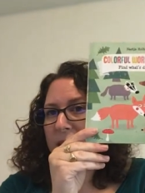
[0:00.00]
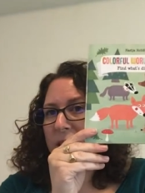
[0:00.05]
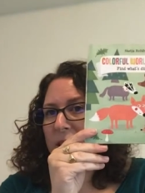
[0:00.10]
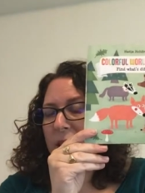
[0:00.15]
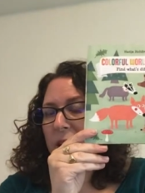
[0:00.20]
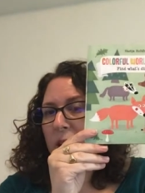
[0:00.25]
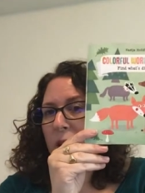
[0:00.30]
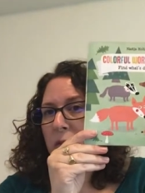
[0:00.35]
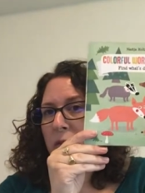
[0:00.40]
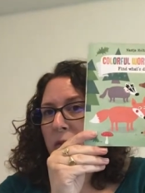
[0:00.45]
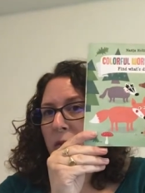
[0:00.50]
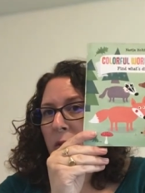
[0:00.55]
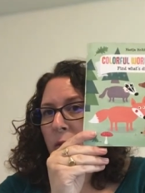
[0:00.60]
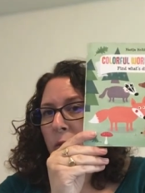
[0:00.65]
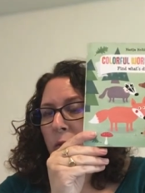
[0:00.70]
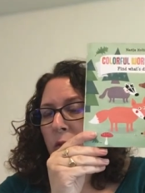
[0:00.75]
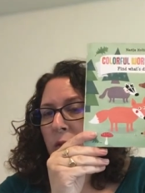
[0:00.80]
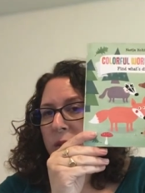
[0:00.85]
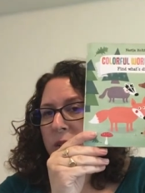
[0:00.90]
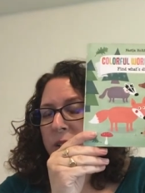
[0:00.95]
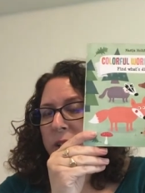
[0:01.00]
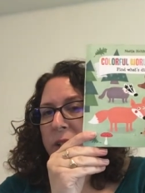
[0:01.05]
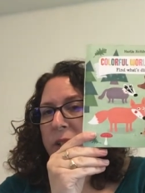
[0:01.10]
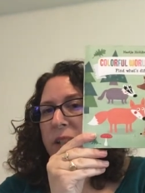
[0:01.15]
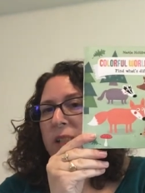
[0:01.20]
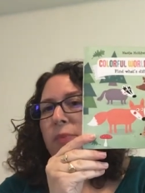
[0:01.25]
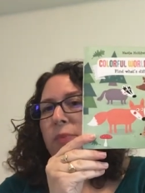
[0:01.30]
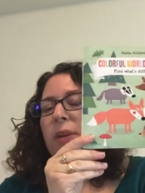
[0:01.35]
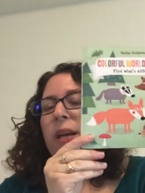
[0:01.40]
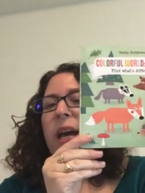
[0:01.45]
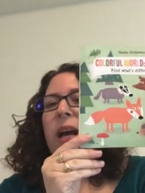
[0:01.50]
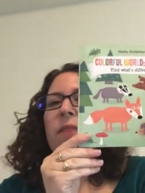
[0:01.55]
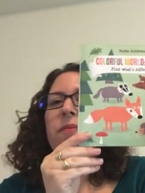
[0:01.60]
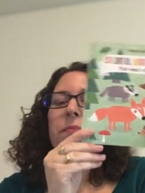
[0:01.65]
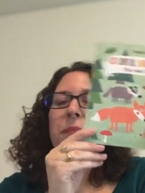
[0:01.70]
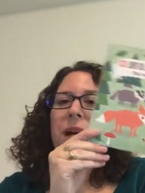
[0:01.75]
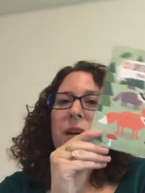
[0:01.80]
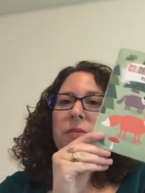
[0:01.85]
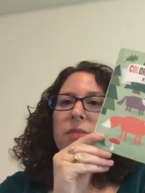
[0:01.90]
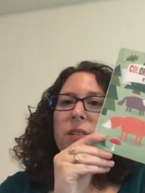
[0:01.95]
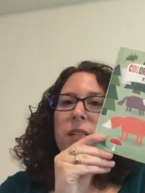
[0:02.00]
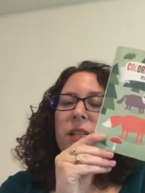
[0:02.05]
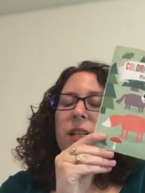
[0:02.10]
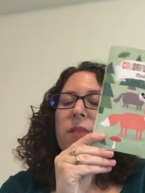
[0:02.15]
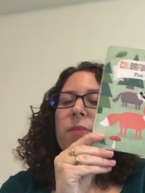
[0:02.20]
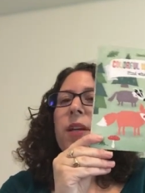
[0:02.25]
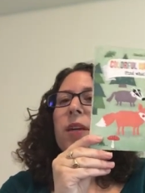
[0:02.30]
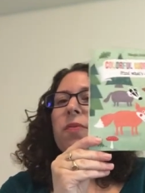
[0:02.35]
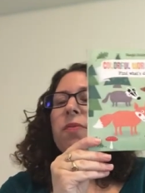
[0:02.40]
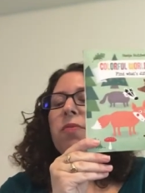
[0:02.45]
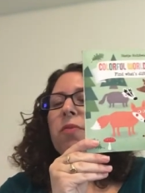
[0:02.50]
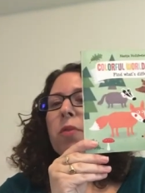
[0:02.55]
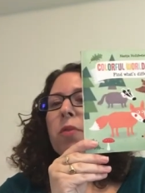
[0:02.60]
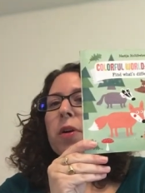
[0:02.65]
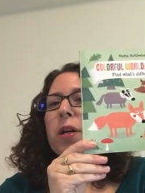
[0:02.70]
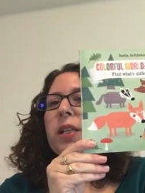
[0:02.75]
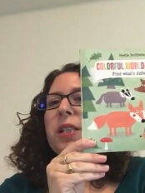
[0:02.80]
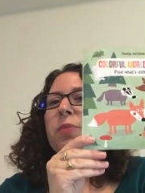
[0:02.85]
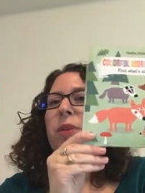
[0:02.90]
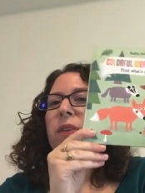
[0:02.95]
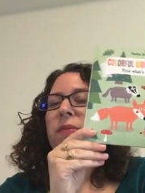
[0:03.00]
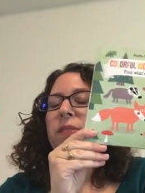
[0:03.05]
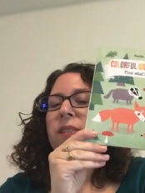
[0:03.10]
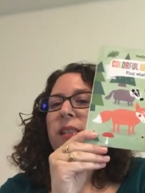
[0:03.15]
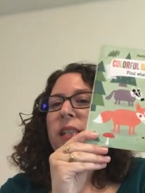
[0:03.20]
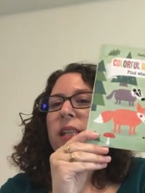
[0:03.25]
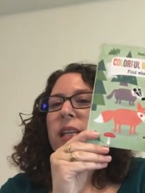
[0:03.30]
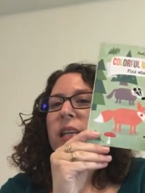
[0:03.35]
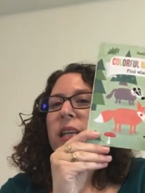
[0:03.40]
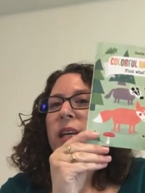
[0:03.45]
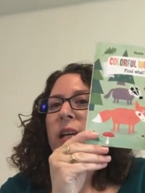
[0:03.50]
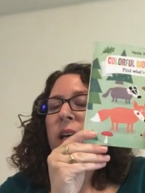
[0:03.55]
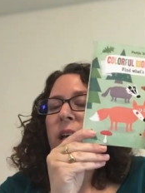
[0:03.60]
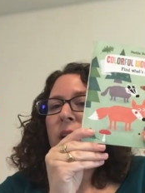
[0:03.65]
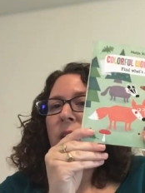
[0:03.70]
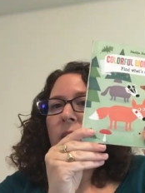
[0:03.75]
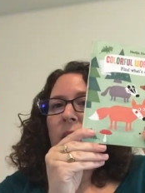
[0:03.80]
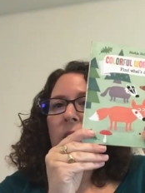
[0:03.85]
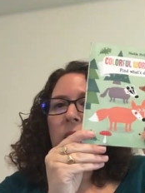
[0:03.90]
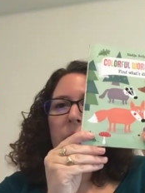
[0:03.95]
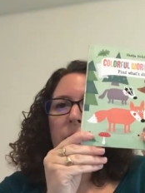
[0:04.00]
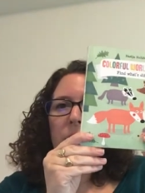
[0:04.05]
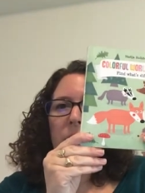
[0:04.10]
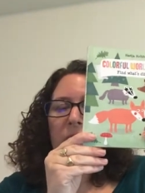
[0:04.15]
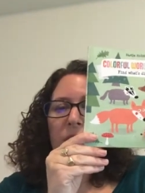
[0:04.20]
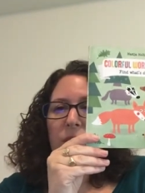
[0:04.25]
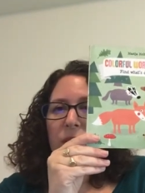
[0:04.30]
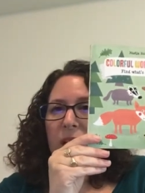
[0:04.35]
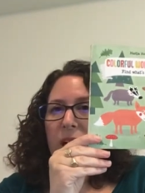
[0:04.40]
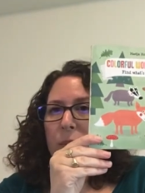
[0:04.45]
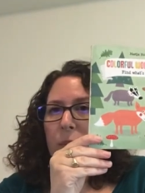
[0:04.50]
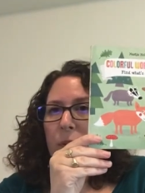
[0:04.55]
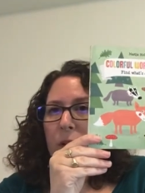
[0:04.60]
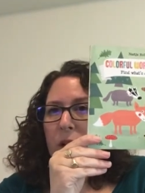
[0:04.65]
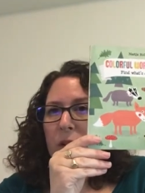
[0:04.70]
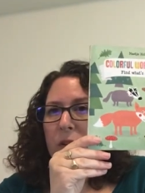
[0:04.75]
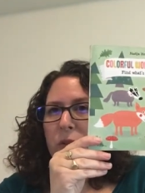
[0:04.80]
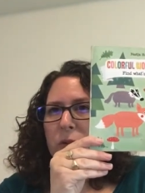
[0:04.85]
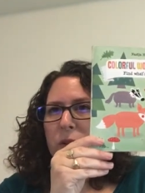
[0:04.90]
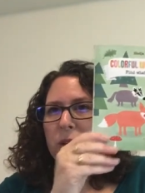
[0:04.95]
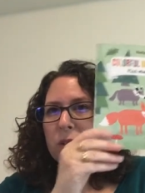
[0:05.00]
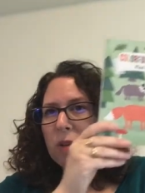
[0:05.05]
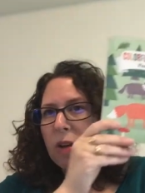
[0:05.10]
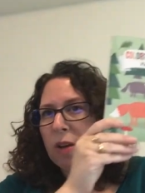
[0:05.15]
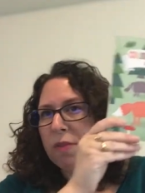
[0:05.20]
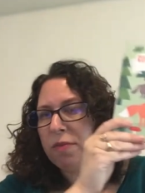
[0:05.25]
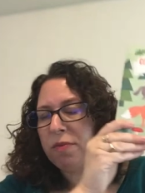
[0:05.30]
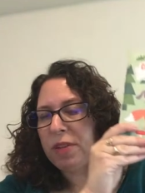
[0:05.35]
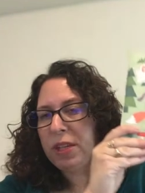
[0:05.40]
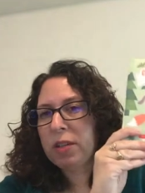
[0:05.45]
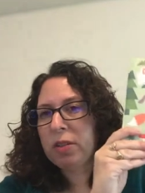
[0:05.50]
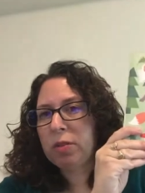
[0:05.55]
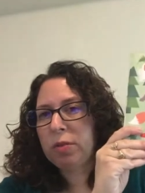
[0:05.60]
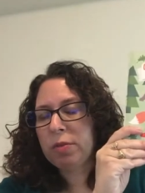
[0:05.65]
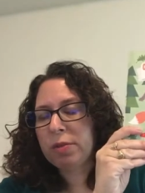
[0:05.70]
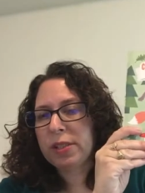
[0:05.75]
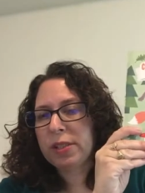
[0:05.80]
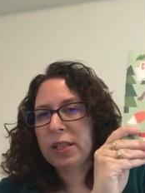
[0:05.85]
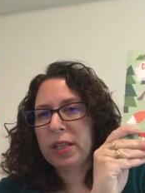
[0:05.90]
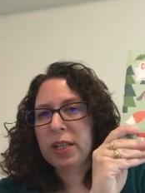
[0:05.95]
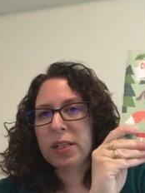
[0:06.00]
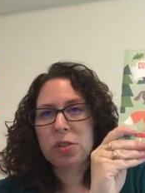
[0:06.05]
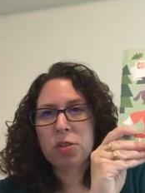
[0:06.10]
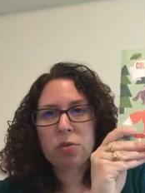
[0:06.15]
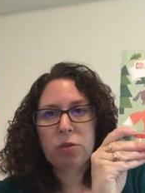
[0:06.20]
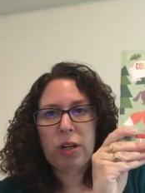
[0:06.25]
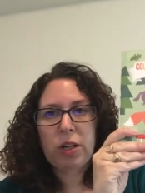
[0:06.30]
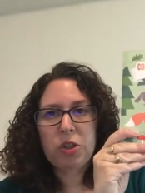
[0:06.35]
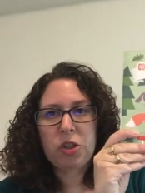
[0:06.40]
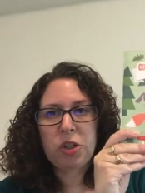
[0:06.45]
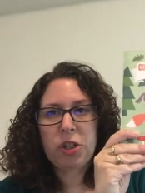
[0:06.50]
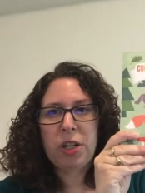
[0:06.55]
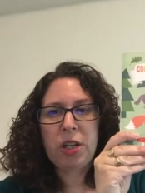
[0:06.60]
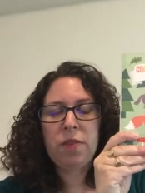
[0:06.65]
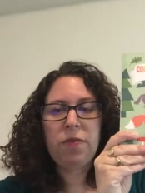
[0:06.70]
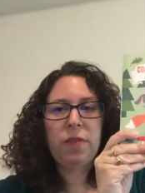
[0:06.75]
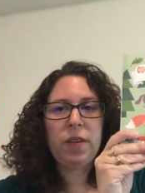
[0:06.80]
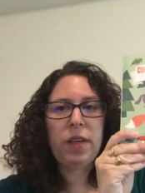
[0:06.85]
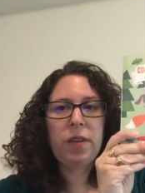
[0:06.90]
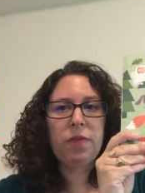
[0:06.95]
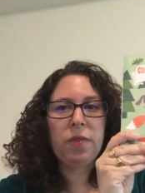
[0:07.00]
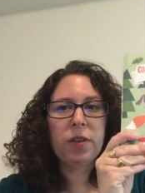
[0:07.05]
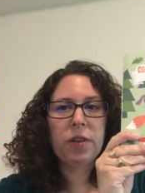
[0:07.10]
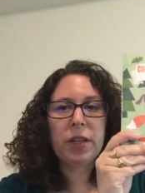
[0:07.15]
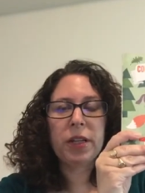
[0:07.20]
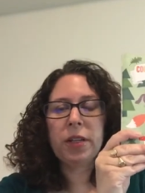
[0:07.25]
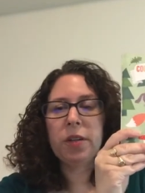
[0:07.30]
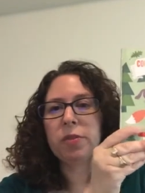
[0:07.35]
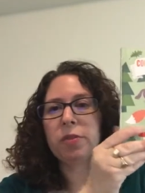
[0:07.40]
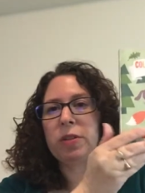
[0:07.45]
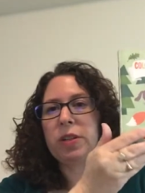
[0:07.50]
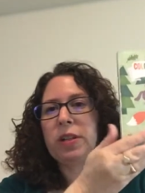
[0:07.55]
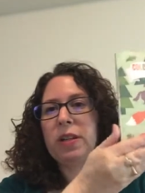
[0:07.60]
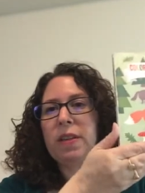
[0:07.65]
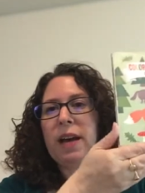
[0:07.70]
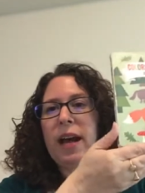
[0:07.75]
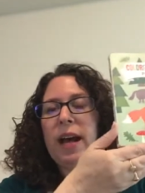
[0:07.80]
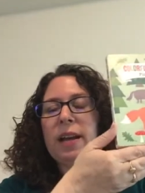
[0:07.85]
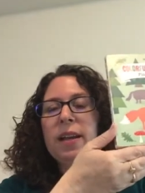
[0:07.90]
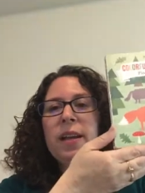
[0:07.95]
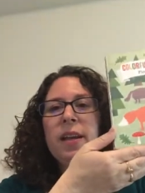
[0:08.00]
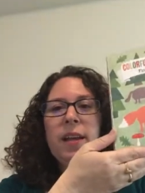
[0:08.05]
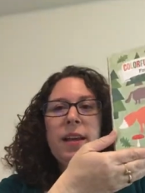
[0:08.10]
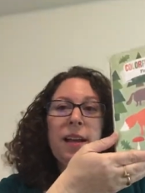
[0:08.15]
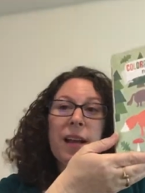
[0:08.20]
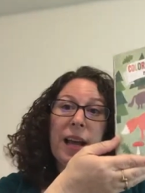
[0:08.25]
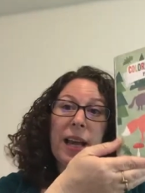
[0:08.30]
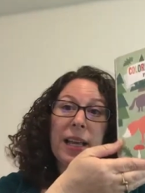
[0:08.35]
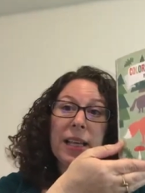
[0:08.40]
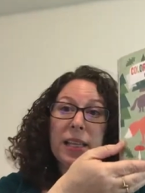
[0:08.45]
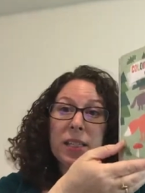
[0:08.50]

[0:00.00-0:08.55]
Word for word: this Colorful World series. We have mountain, we have forest, we have sea, um, we have a couple others. We also have vehicles and construction if, if your kiddos are into that. I